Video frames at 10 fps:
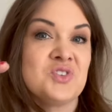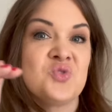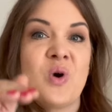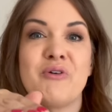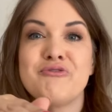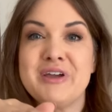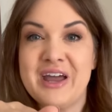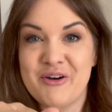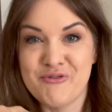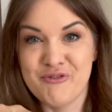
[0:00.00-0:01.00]
12 feet
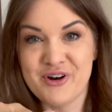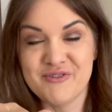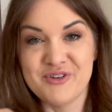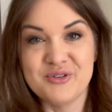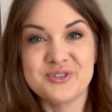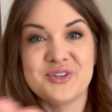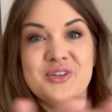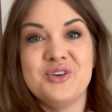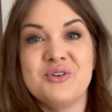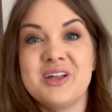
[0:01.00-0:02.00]
out in front of you so that
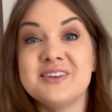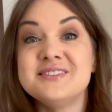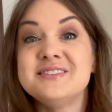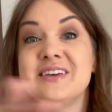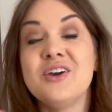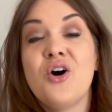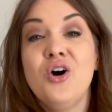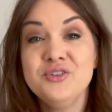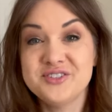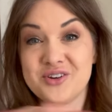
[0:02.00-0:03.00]
you can see
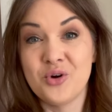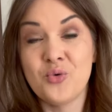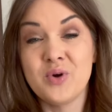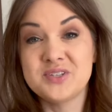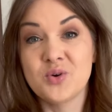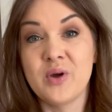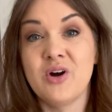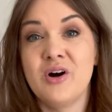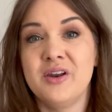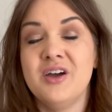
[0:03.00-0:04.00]
also what's going
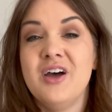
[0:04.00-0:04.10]
on